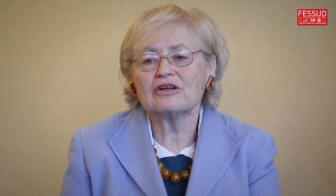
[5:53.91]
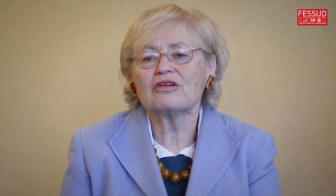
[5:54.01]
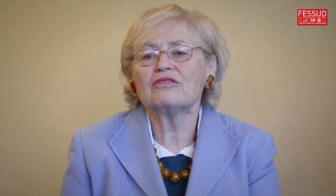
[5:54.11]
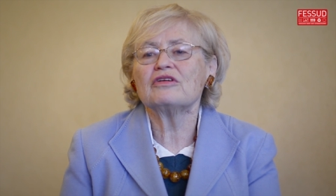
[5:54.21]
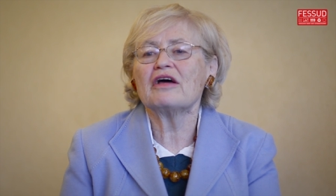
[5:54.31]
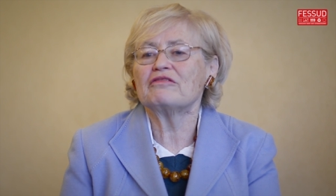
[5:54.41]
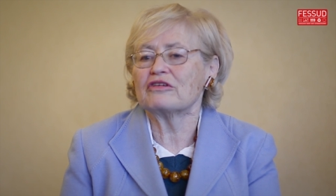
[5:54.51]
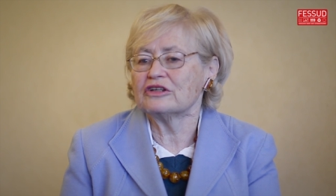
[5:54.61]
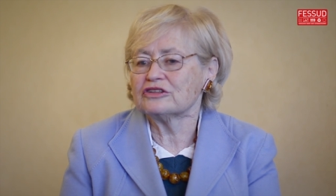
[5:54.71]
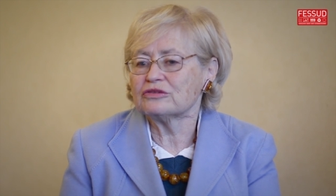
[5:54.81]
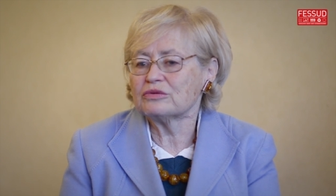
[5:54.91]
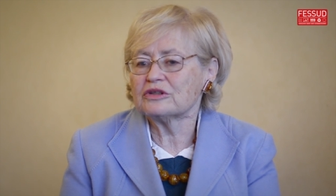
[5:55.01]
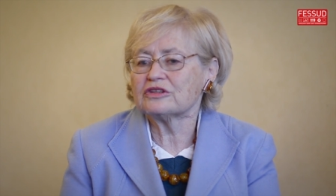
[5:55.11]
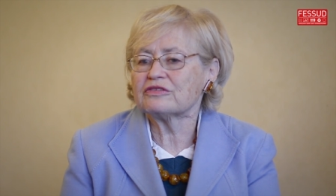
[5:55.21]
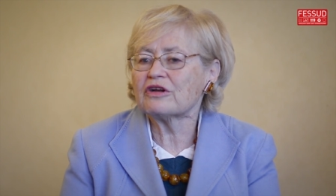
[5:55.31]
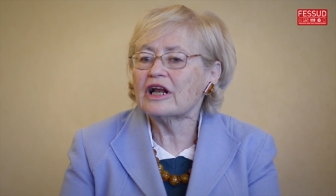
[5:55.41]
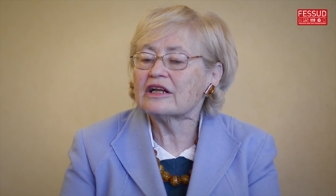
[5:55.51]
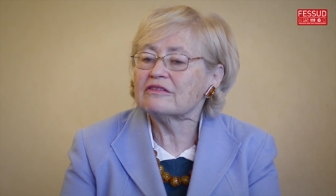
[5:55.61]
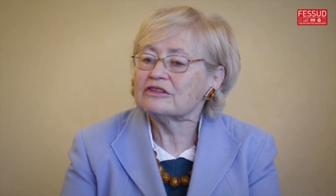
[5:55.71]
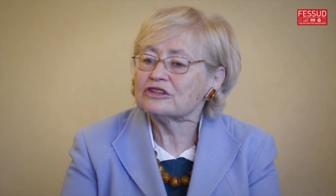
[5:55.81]
a lot of leverage. With a
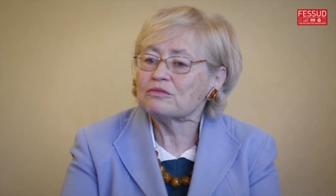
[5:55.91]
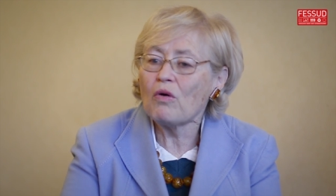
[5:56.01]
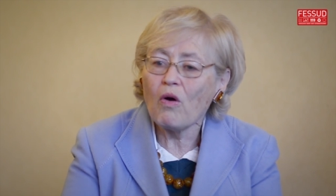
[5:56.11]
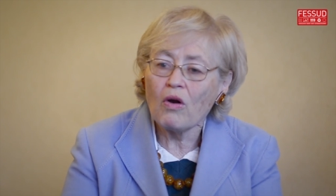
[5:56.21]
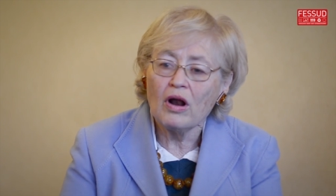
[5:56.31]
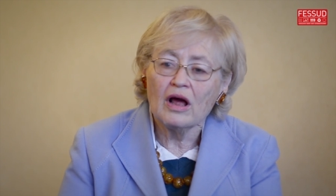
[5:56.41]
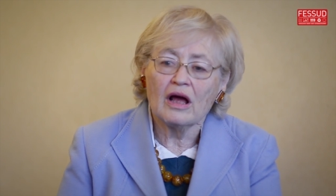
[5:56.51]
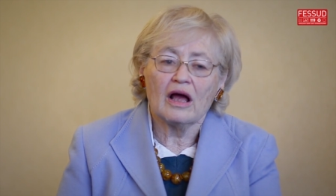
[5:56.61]
relatively small